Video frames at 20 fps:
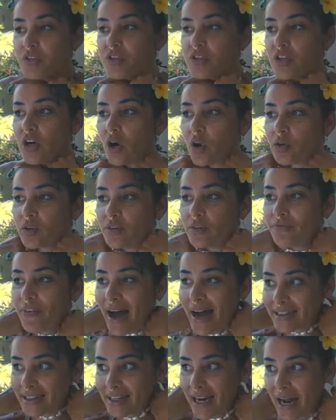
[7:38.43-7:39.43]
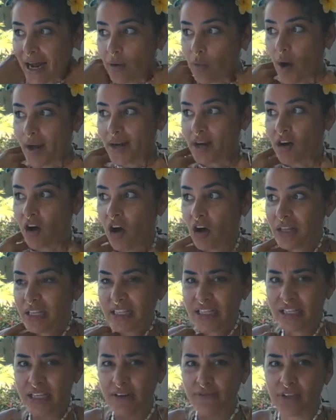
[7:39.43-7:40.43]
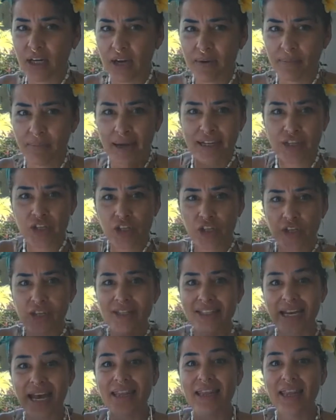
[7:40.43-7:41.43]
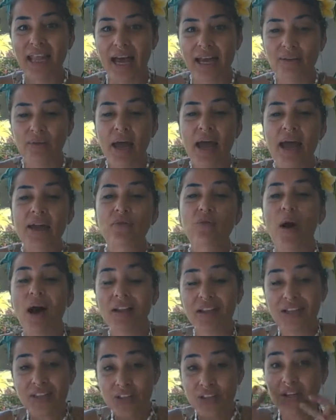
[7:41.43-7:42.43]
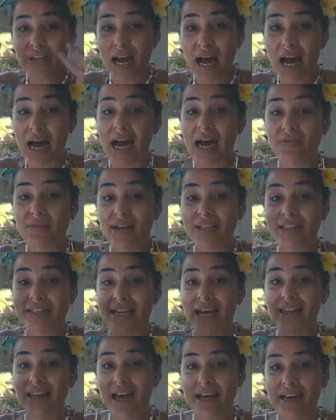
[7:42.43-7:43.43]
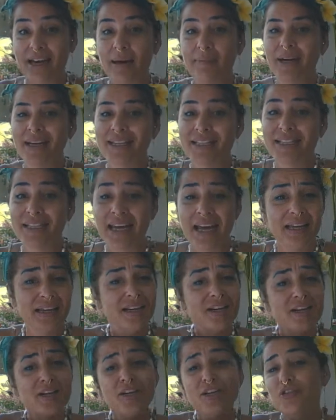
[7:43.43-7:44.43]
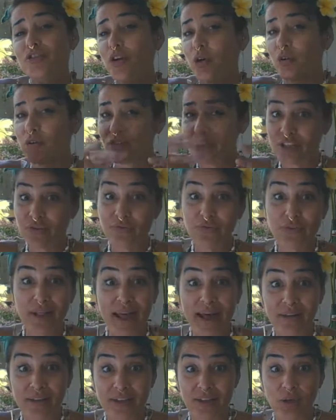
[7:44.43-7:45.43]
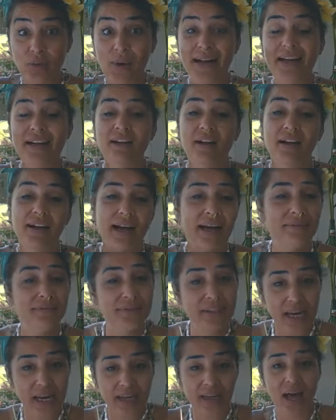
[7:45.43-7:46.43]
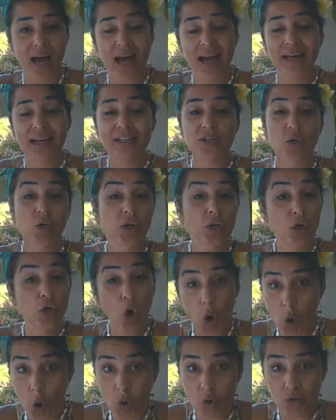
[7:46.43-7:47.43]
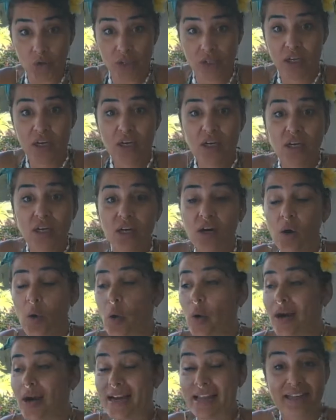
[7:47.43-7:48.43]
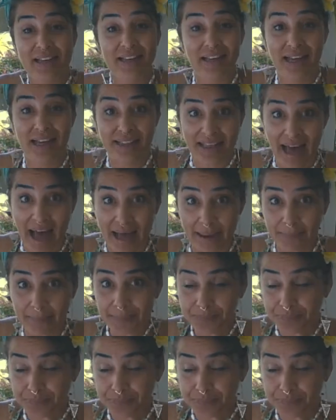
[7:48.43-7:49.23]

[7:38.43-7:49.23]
So the fact that I wanted all this stuff done by a certain deadline, and while it's good to have a deadline, I'm not saying don't just flail in the wind and not have deadlines or goals or anything like that.